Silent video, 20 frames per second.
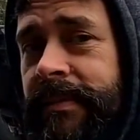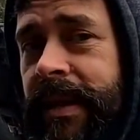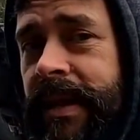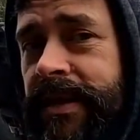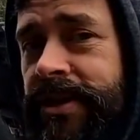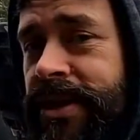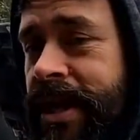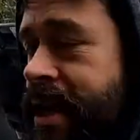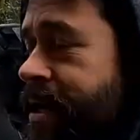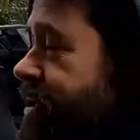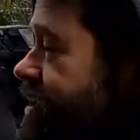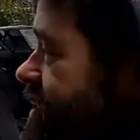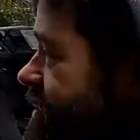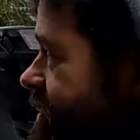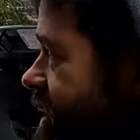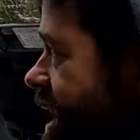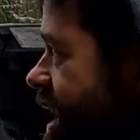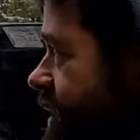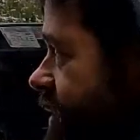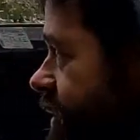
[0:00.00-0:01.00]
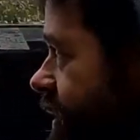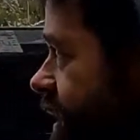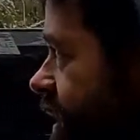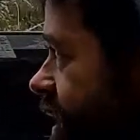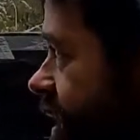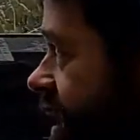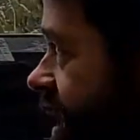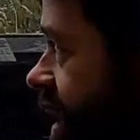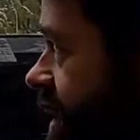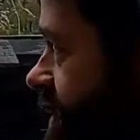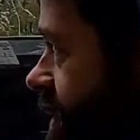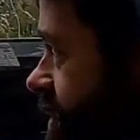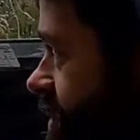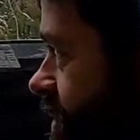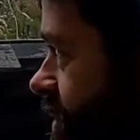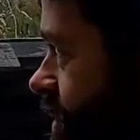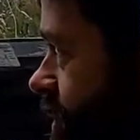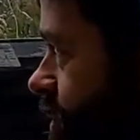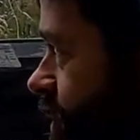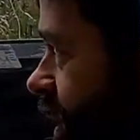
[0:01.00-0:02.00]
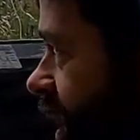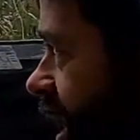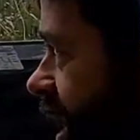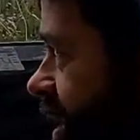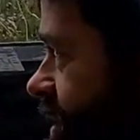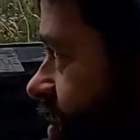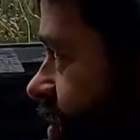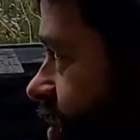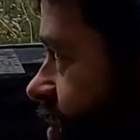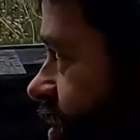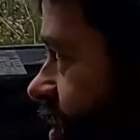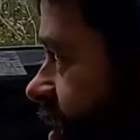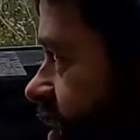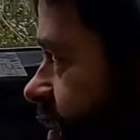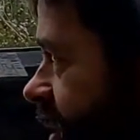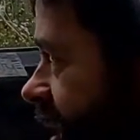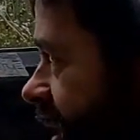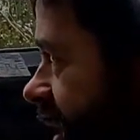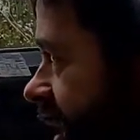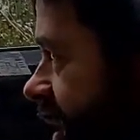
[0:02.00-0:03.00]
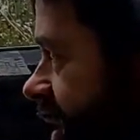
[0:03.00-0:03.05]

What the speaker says: about changing a battery, and this applies to just about